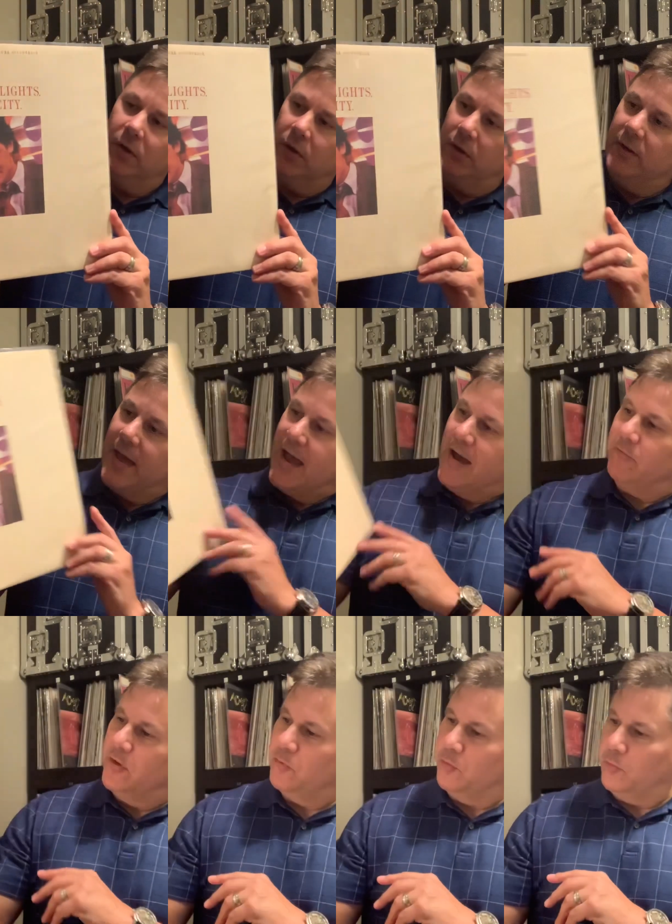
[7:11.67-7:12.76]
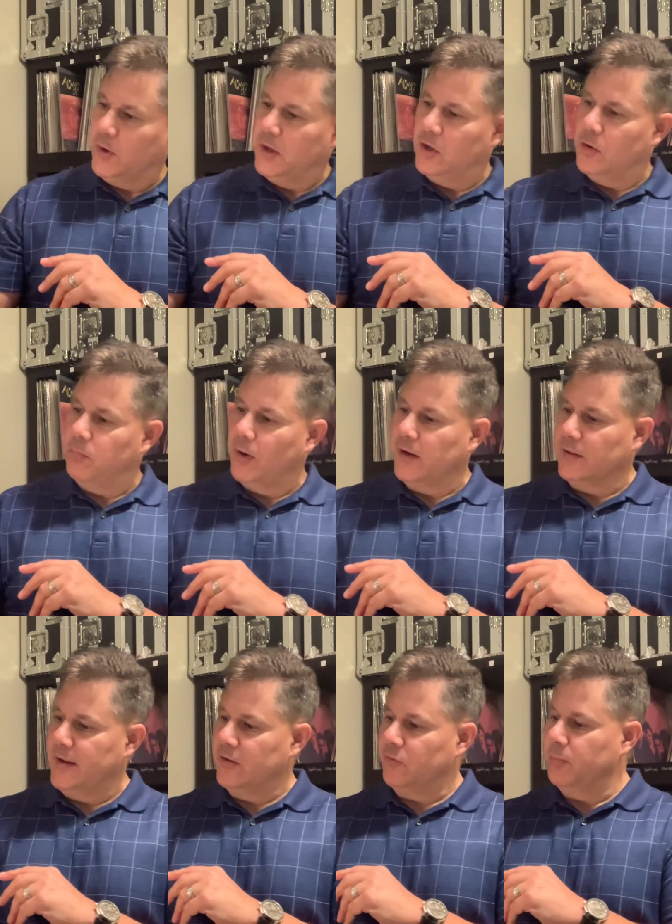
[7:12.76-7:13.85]
good to have this one right here, Bright
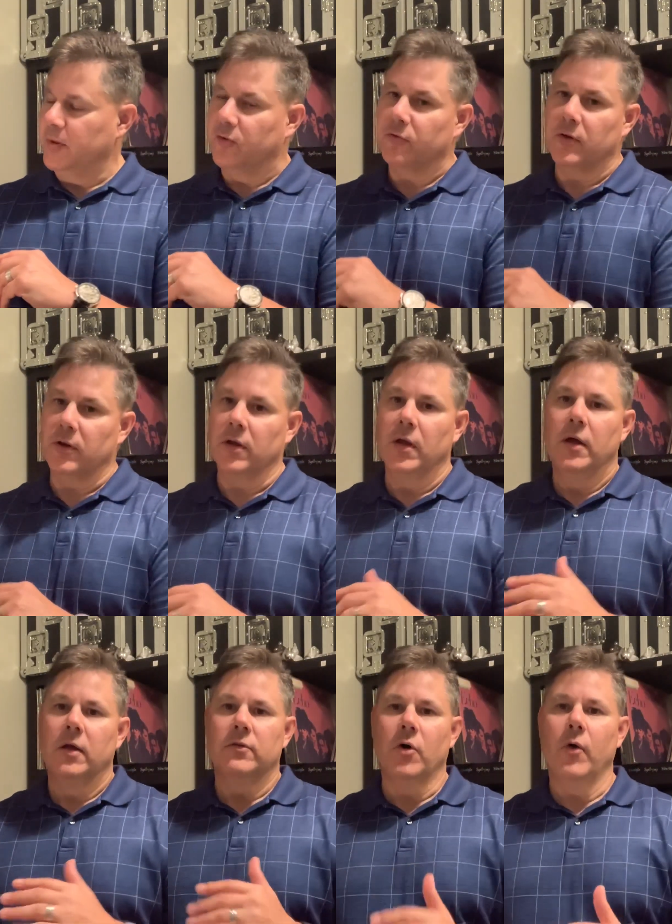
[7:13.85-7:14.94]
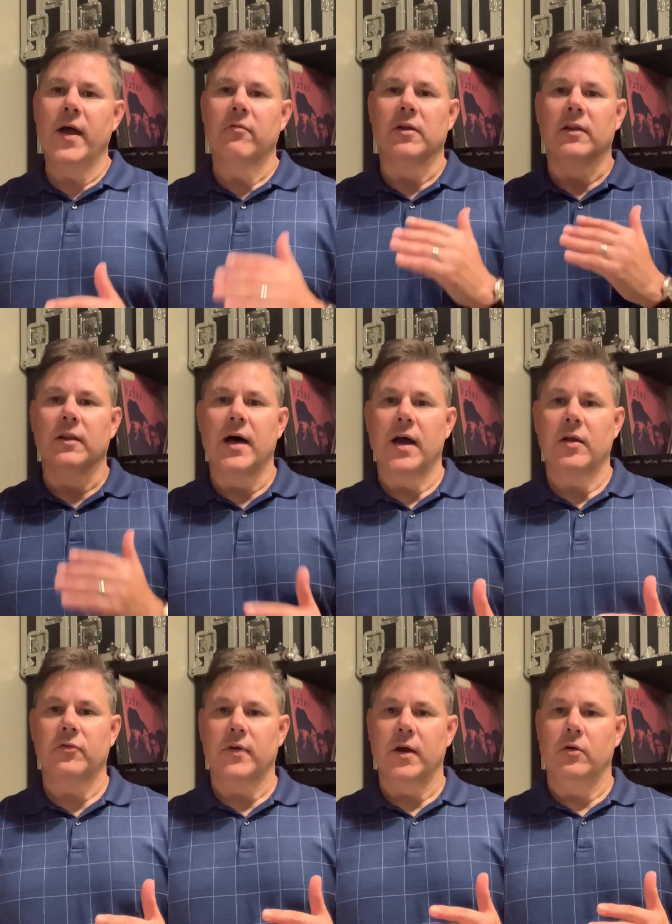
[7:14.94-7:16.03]
Lights, Big City. Don't have a lot of
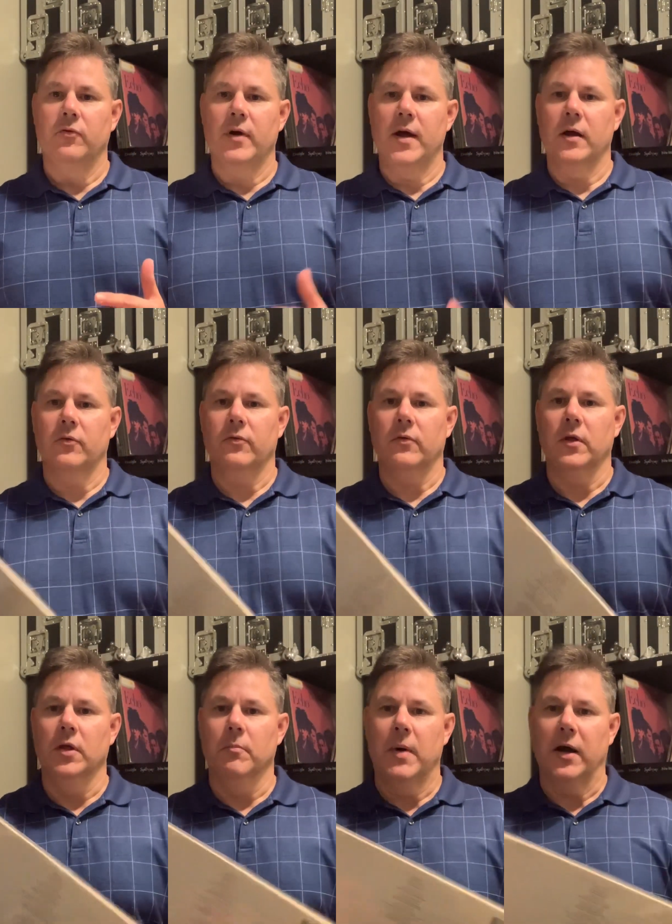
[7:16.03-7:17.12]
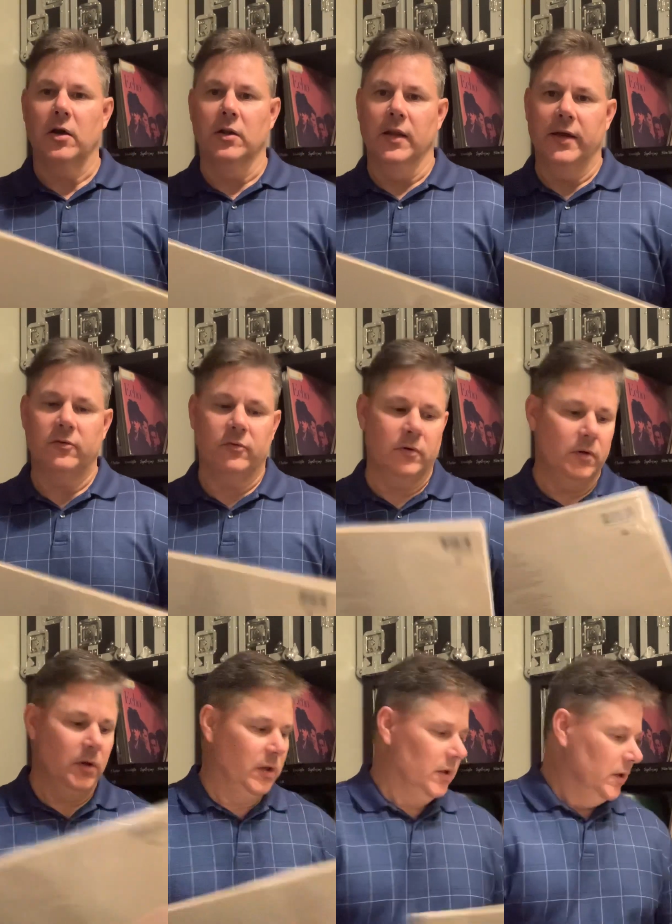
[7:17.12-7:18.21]
soundtracks in my collection,
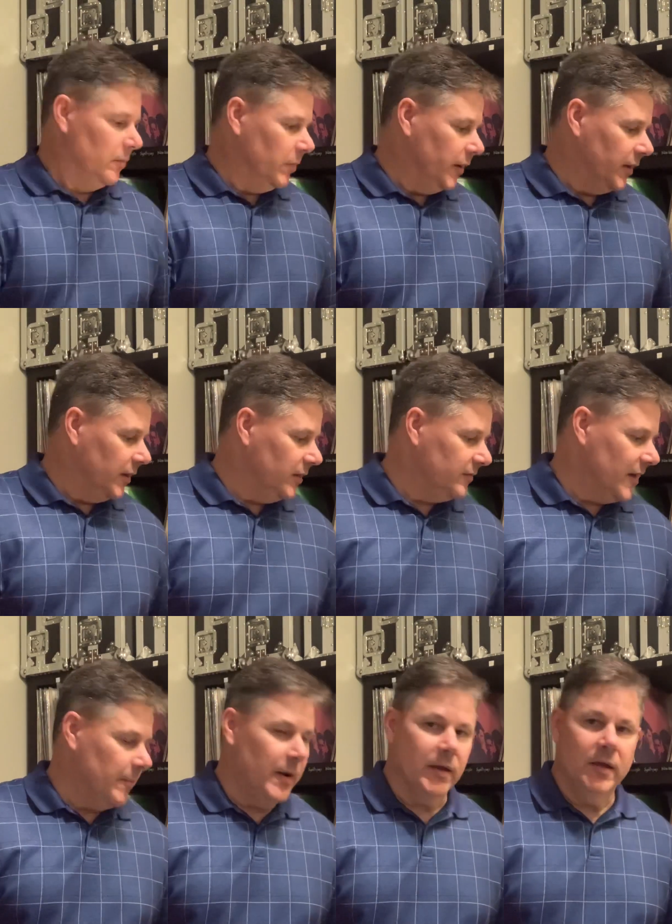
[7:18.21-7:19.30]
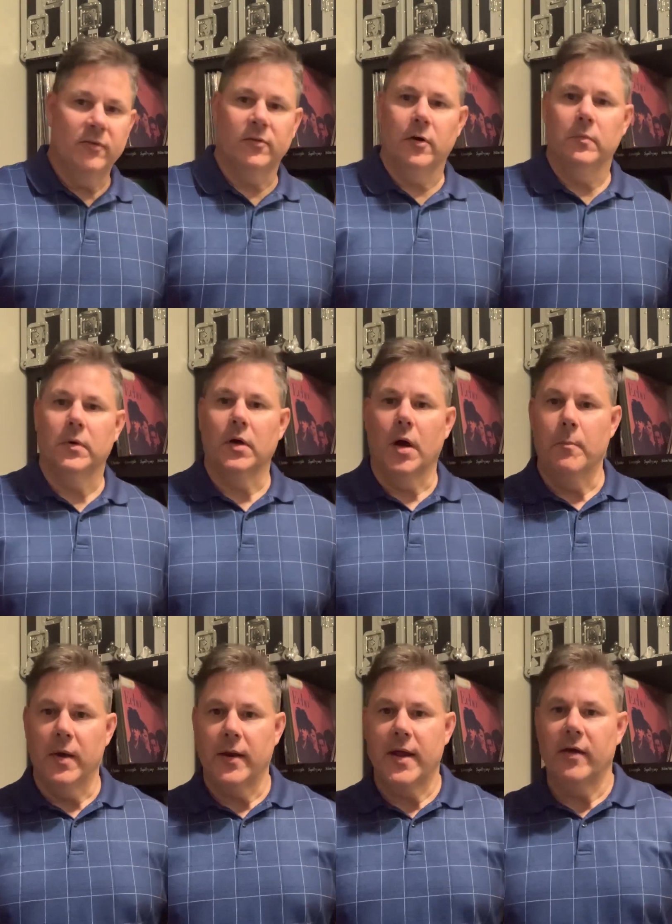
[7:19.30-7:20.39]
but anytime I get some, I
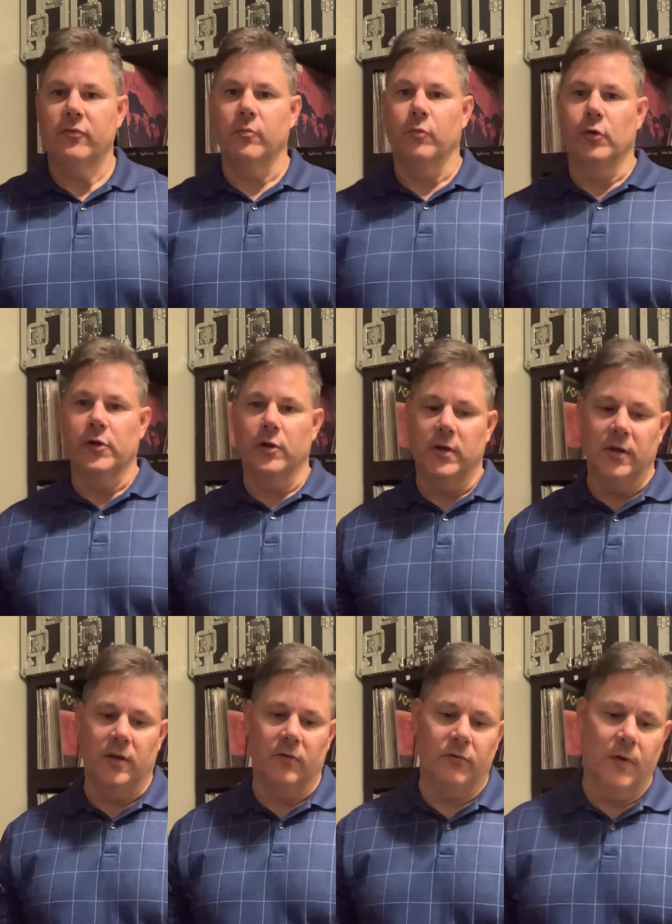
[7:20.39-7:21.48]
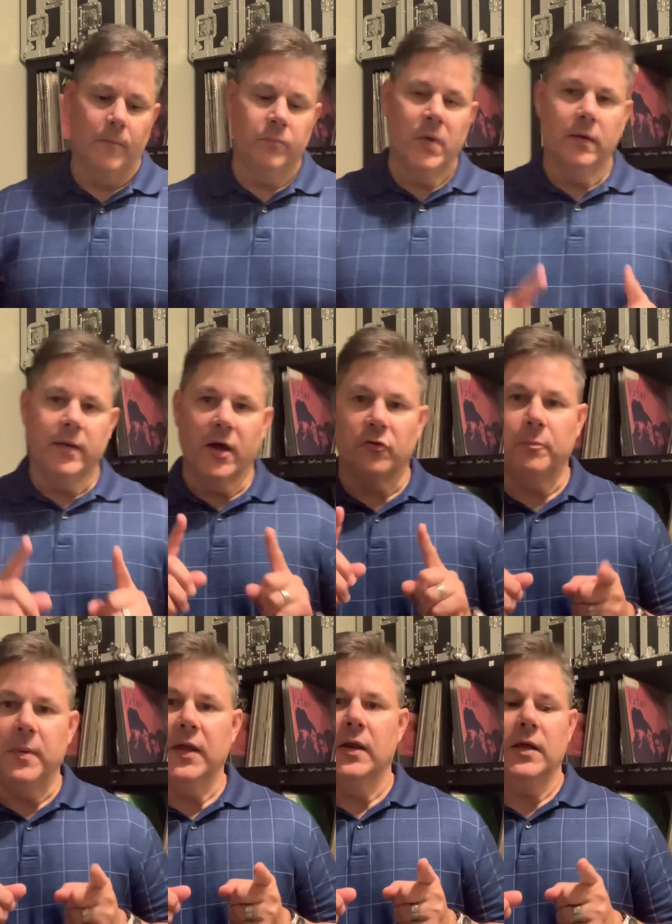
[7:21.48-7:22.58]
better have some really good hits. Now,
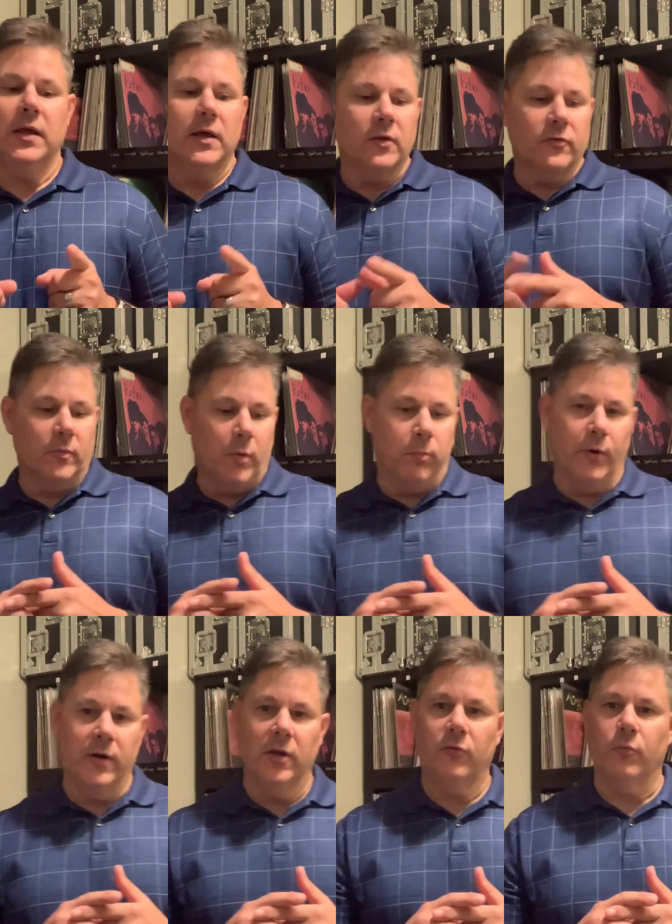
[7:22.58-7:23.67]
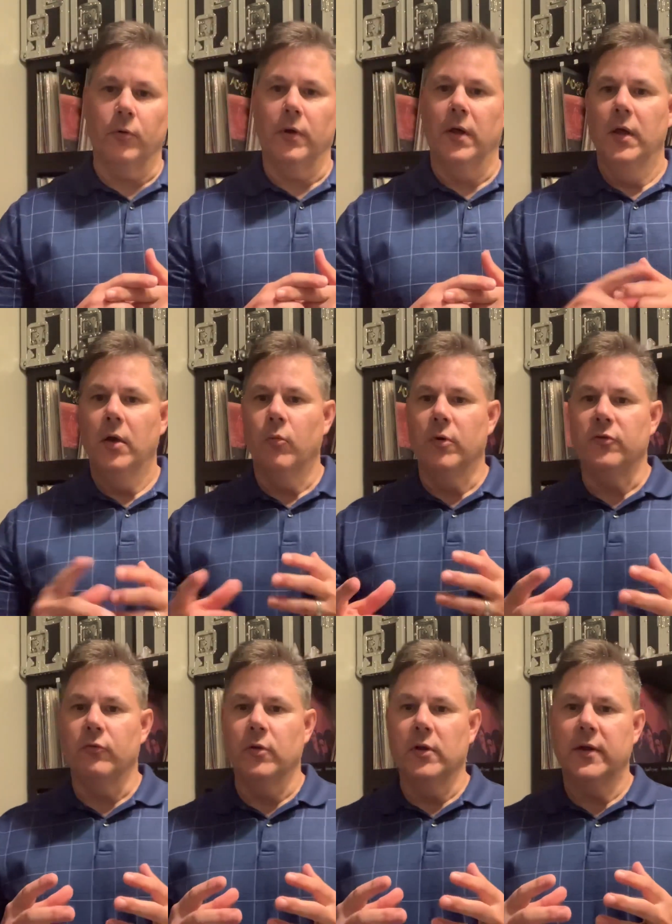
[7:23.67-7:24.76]
speaking of hits, I'm going to bring this one, which is
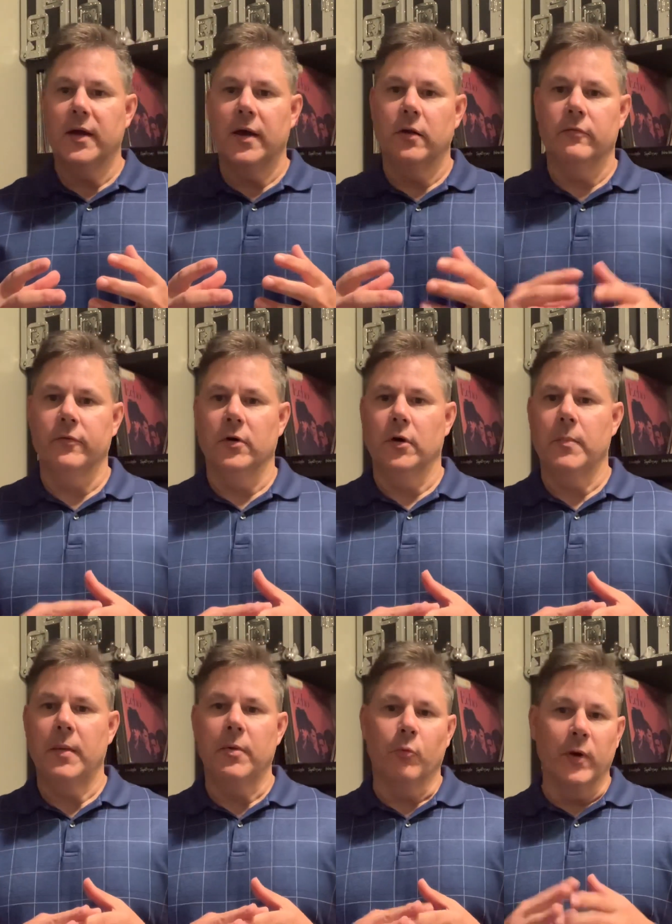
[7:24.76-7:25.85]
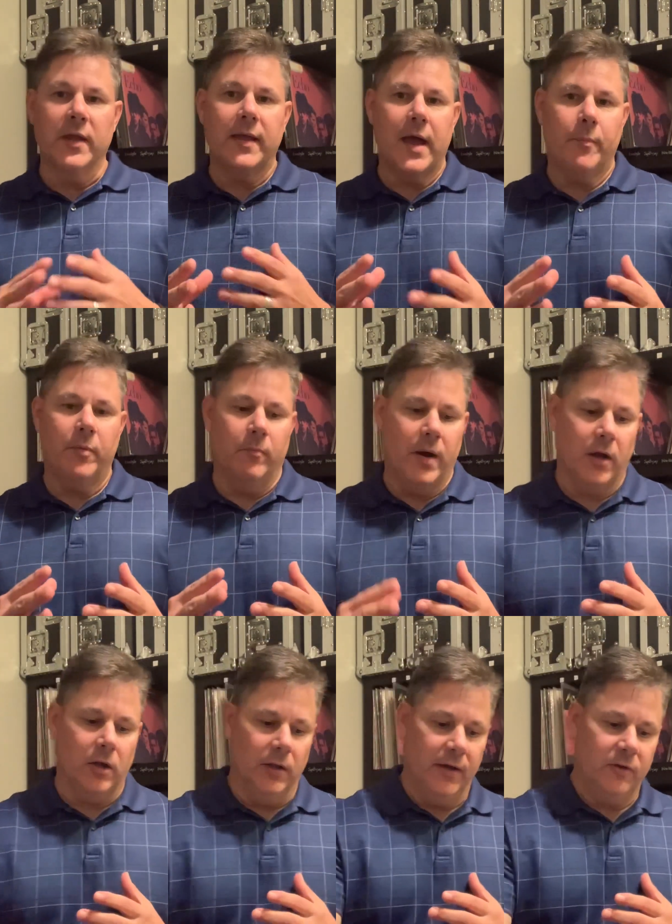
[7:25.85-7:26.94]
really kind of maybe recapping my
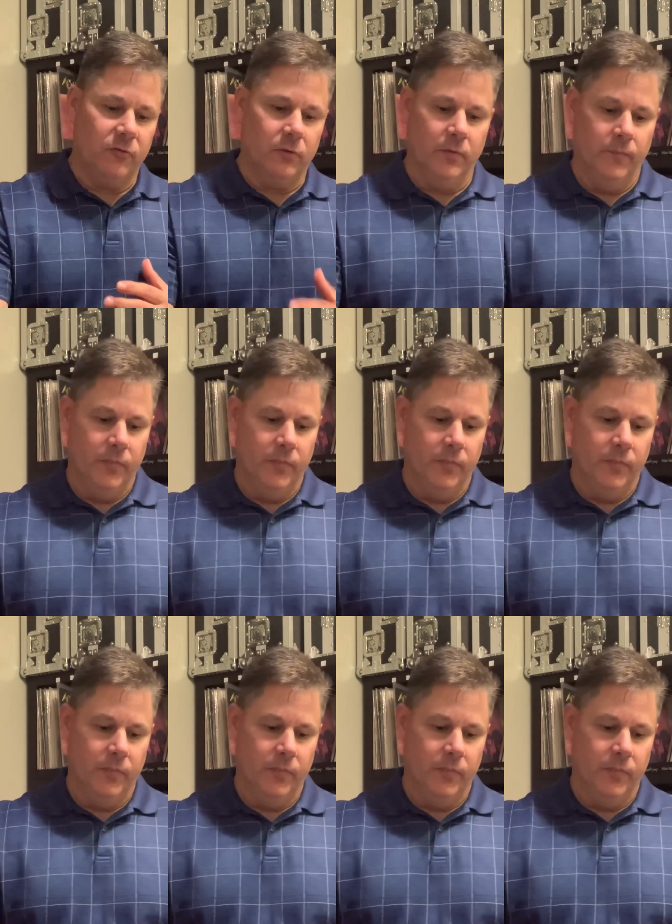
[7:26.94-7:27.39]
collection.